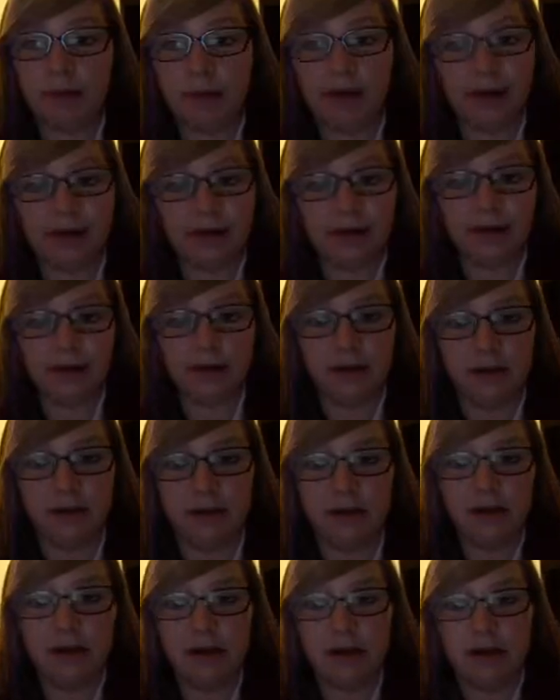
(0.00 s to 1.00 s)
Panic,
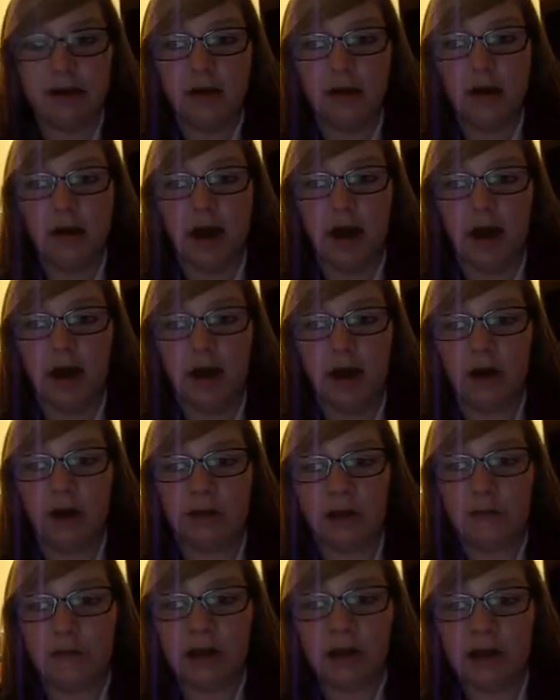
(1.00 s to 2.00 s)

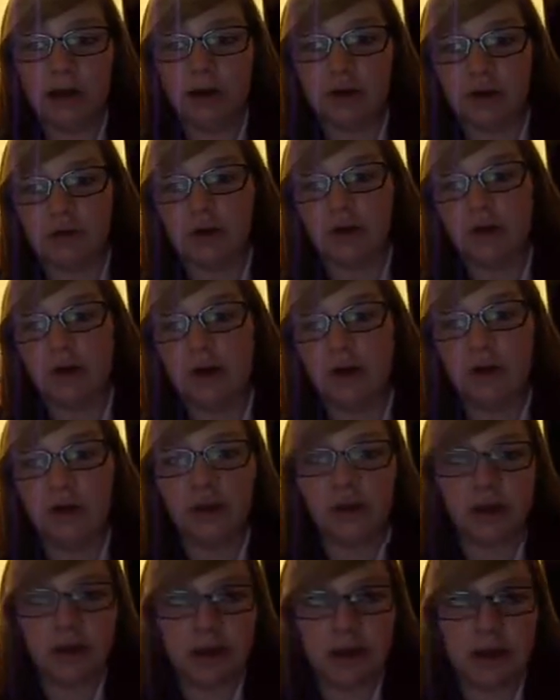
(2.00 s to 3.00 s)
The Medic Droid,
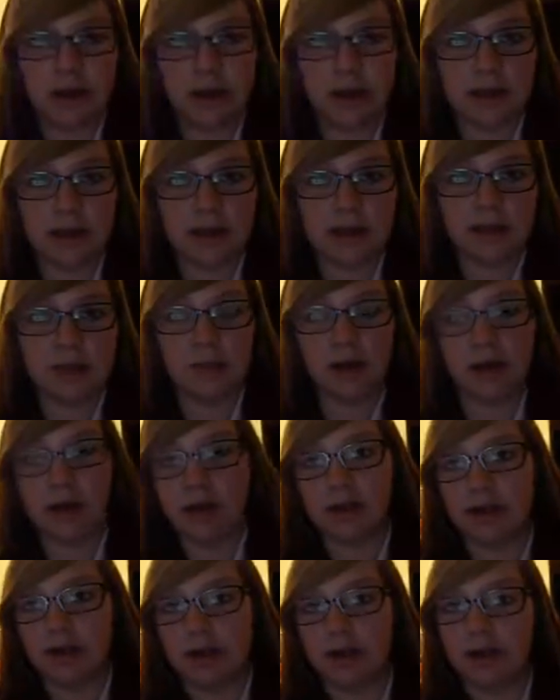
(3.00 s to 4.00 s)
30 Seconds to
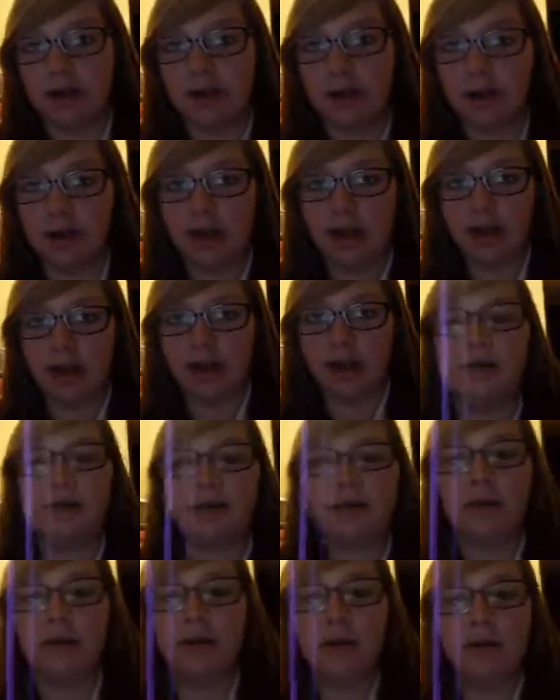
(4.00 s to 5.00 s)
Mars, Kill Hannah.
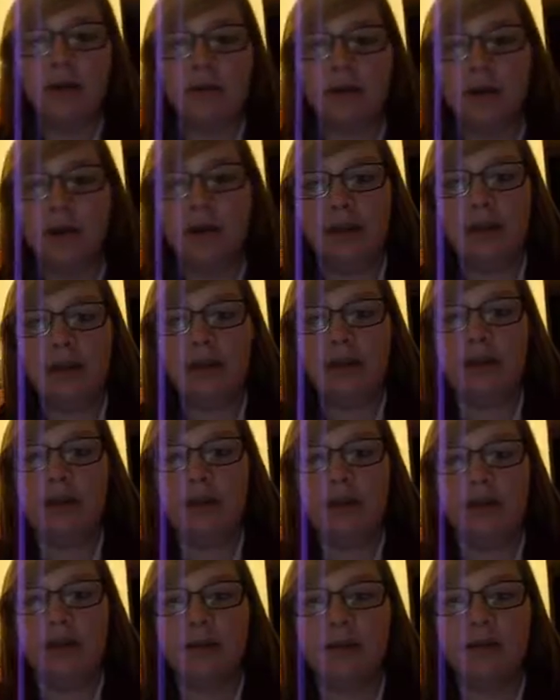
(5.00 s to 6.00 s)
So, I mean,
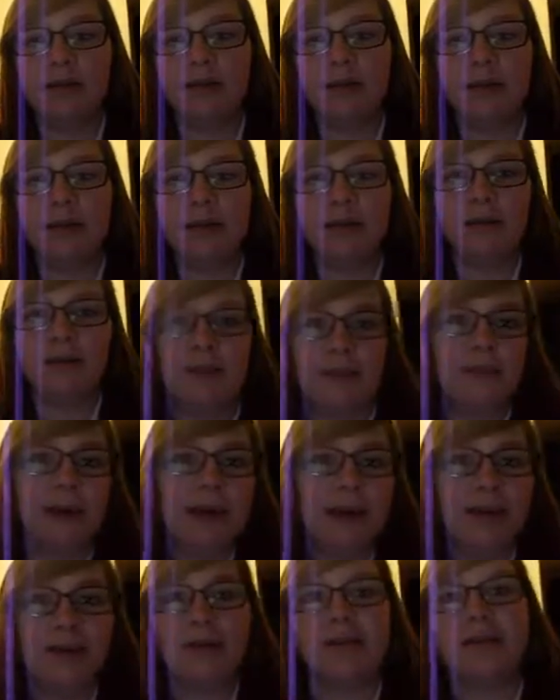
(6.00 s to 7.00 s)

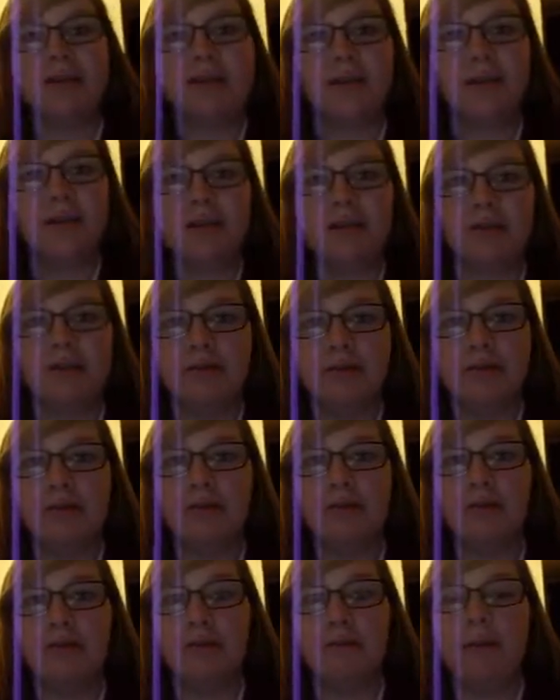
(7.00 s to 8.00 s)
Panic at the Disco is
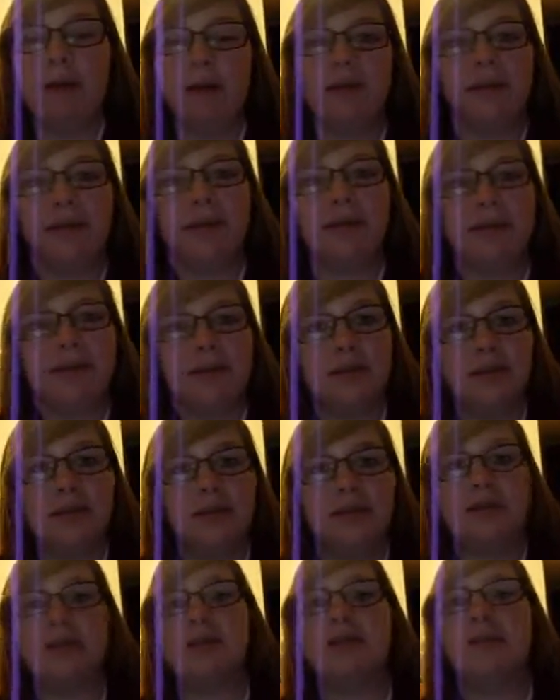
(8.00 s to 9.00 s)
still the band that
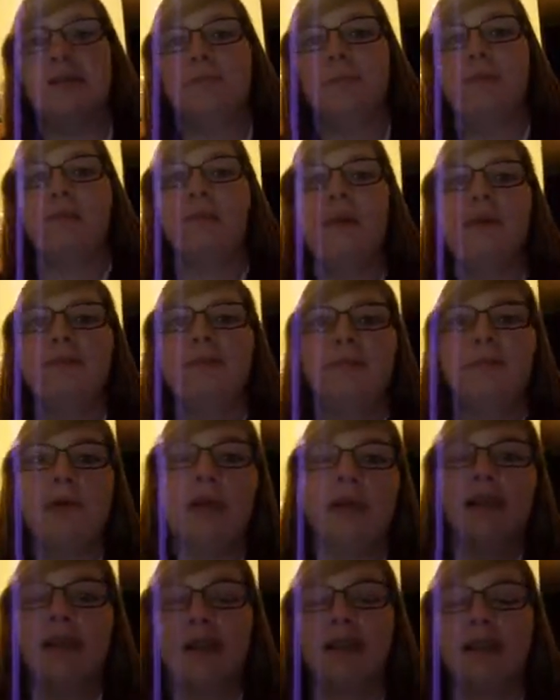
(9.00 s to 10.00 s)
is still my favorite
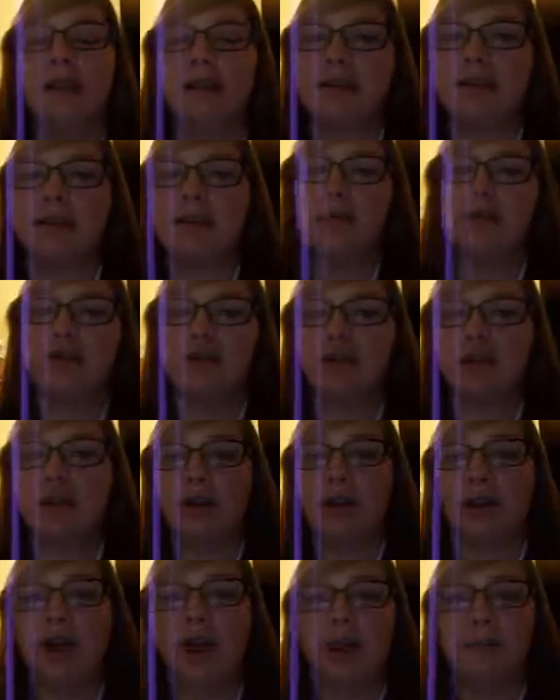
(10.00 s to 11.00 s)
band that I listened to in
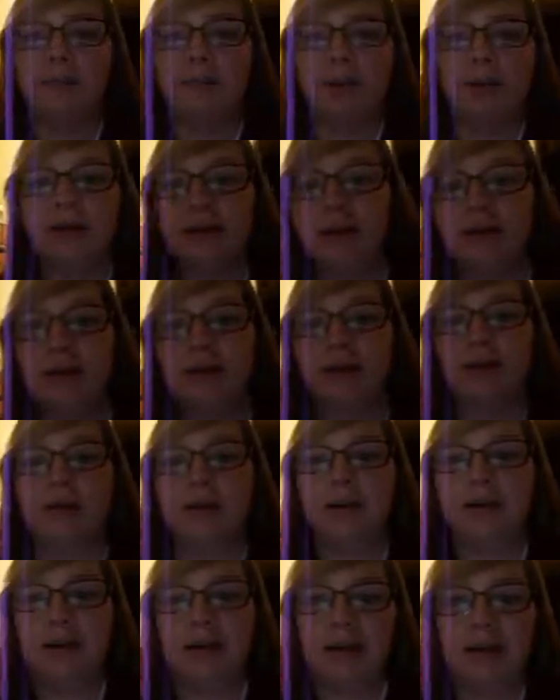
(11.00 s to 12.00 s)
junior high, but,
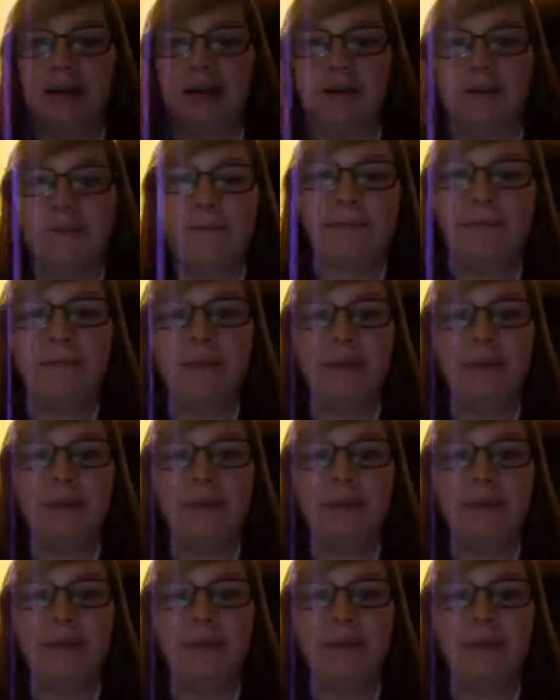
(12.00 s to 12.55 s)
yeah.